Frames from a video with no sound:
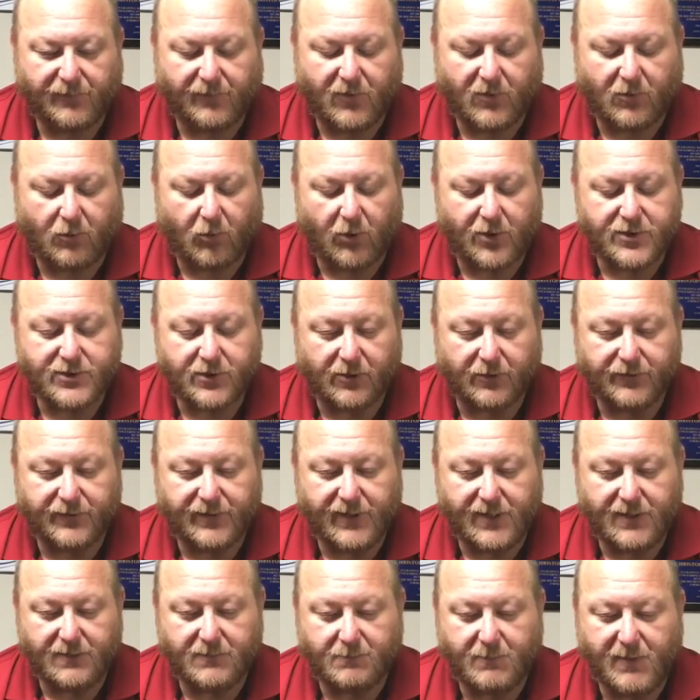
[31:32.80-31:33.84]
Quarter Circle
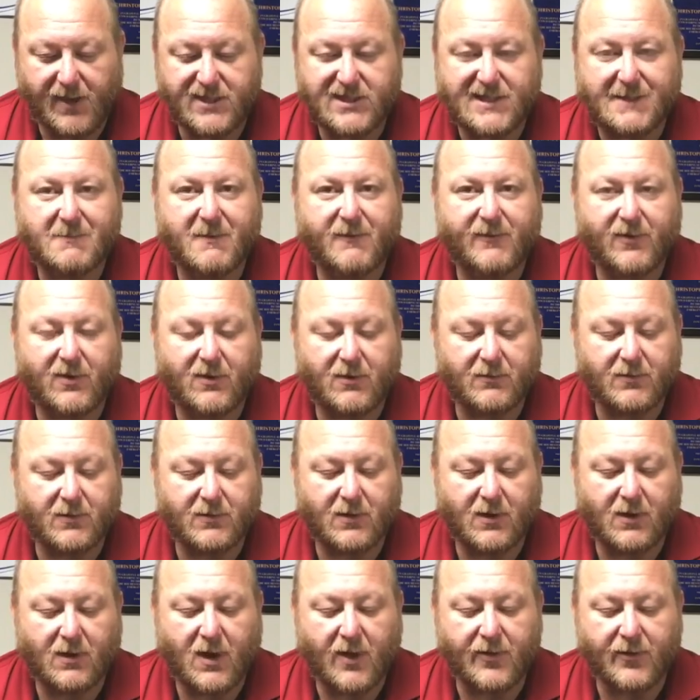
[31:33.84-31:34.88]
10 made some of their
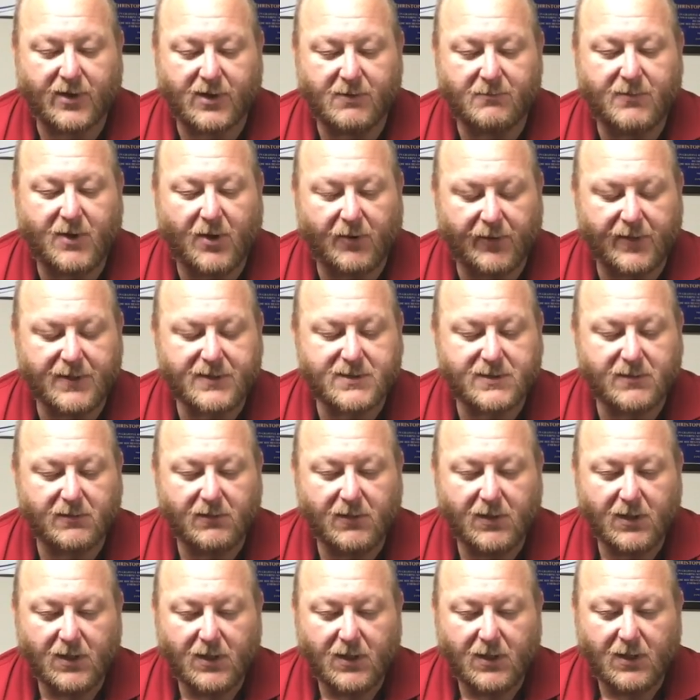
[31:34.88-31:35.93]
own other components.
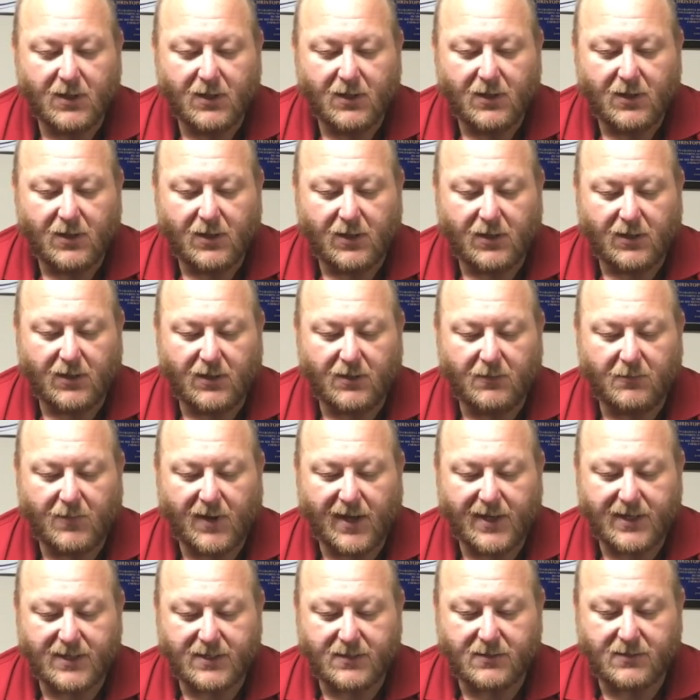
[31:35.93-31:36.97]

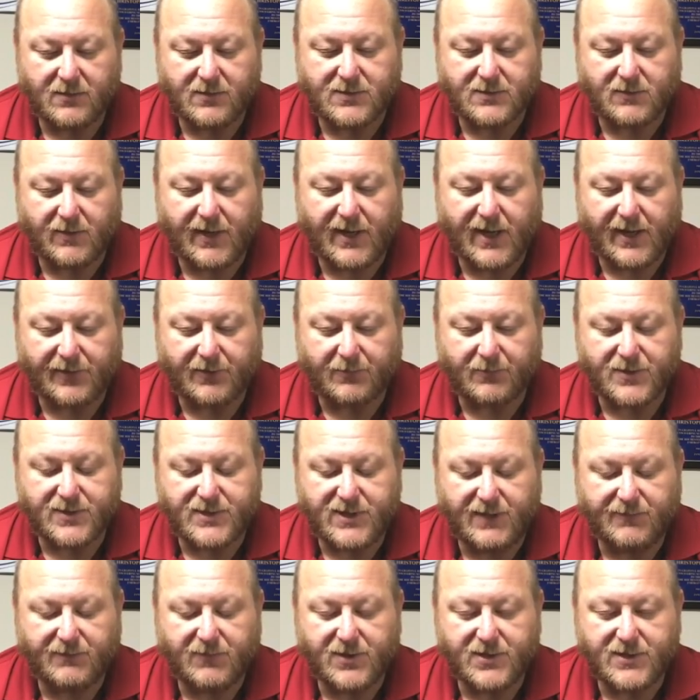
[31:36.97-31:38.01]
I got the
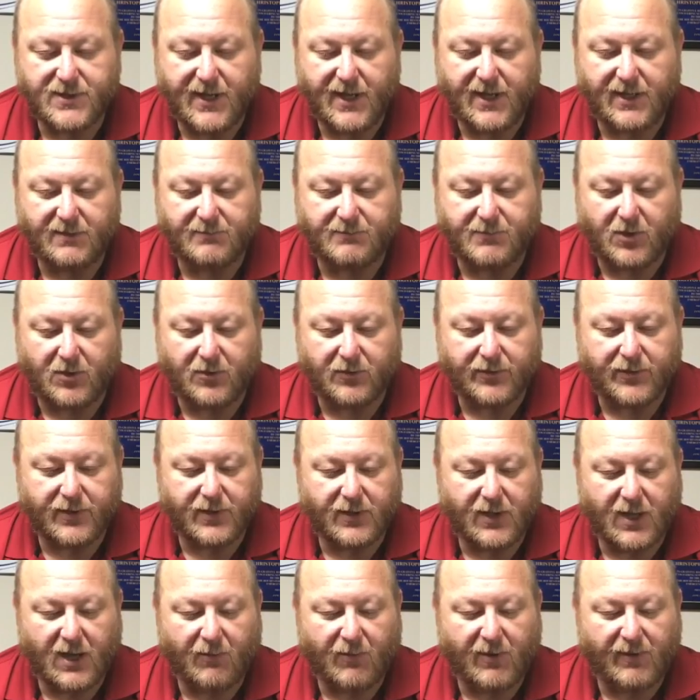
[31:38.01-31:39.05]
receivers and the bolt.
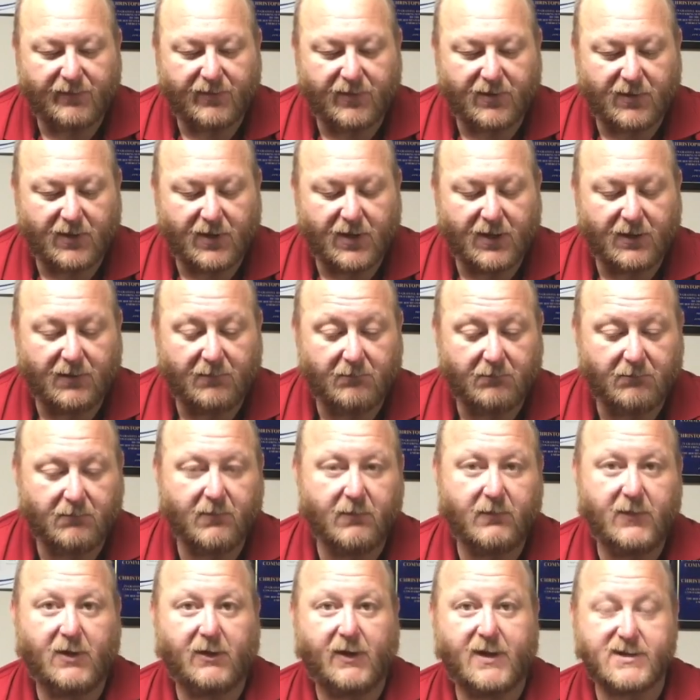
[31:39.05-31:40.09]
However,
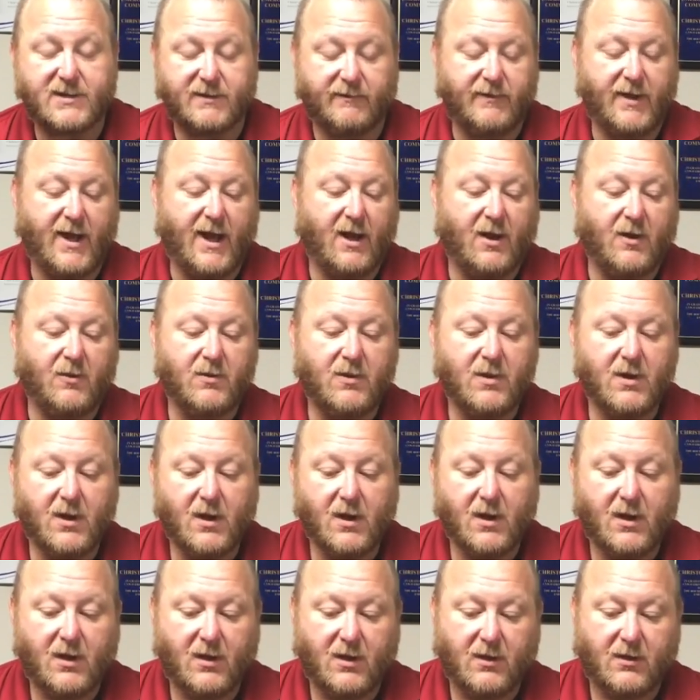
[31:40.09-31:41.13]
as of now,
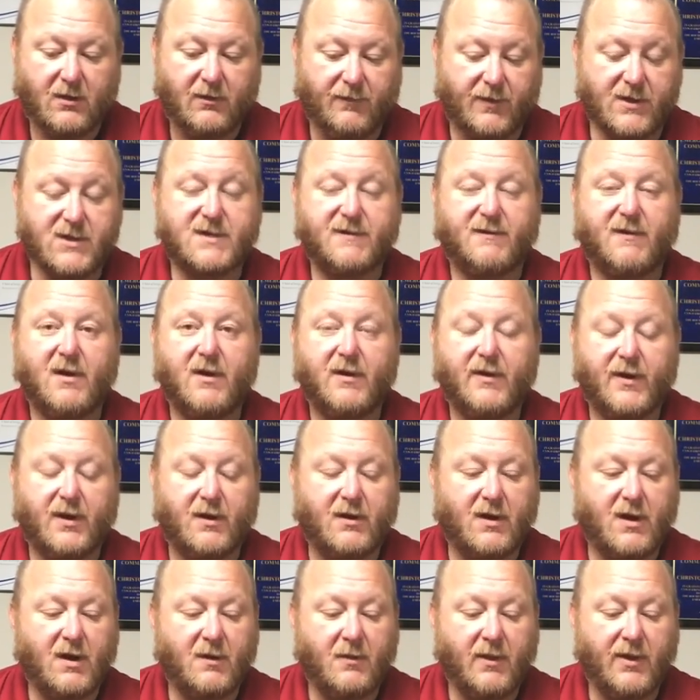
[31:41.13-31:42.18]
first of all,
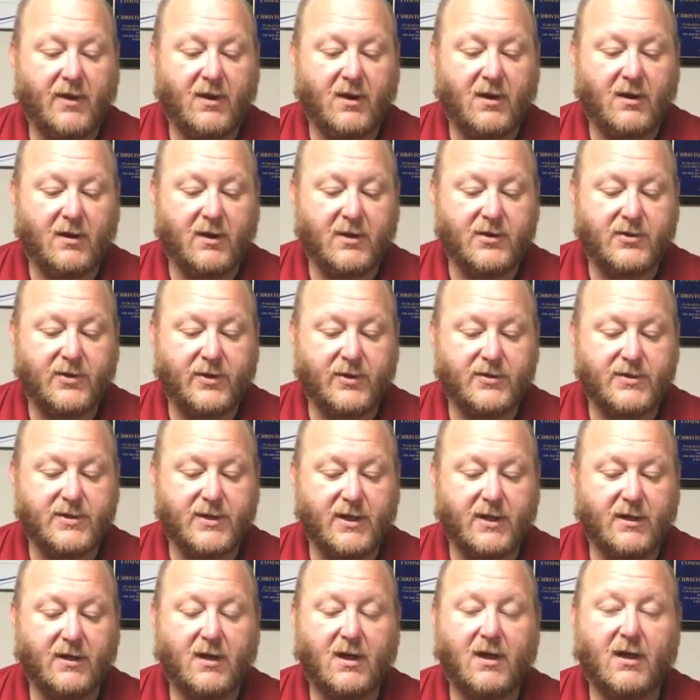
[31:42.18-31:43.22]
they're
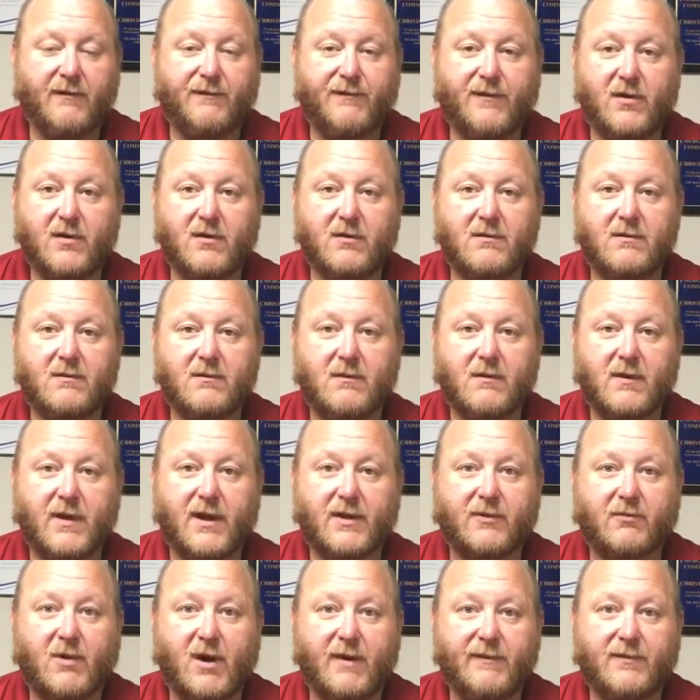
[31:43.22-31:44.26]
introducing
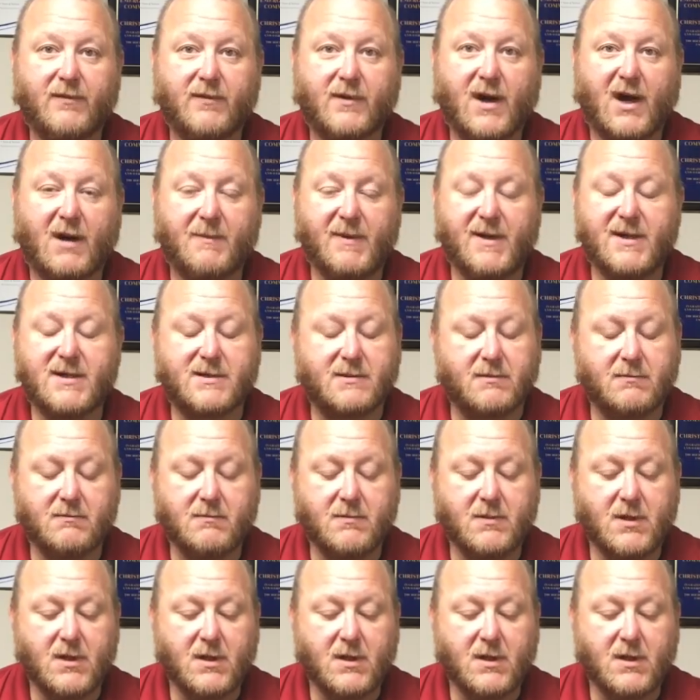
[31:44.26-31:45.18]
full-length rifle carbines.